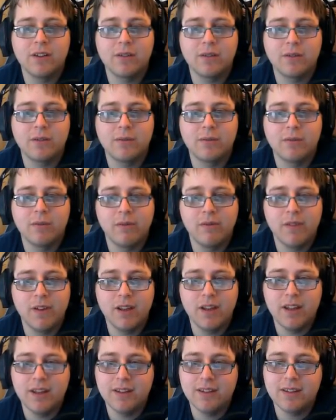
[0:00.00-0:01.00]

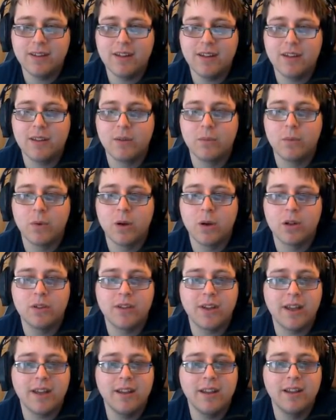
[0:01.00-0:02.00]
reveres in the
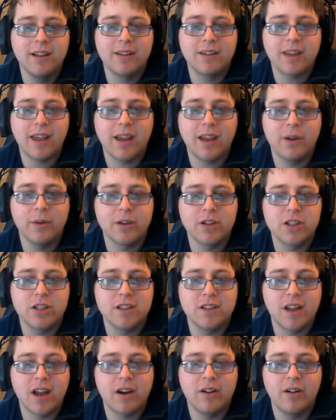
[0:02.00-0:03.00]
world's endless anguish.
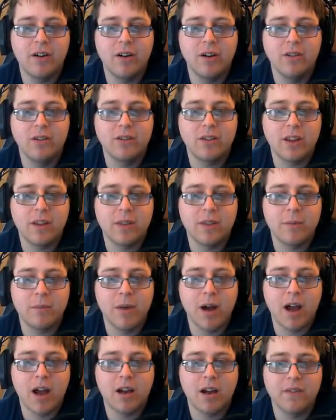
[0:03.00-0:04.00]
His arrows, the
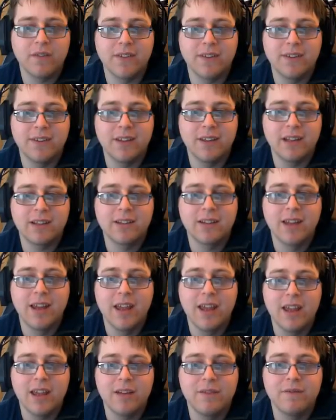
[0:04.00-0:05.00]
mark of the 6,
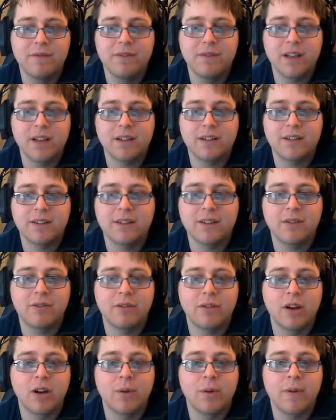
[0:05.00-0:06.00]
inflict
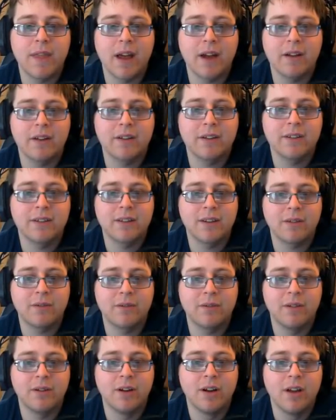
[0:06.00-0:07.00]
suffering without
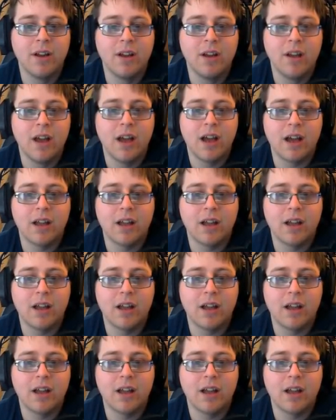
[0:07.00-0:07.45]
suffer. I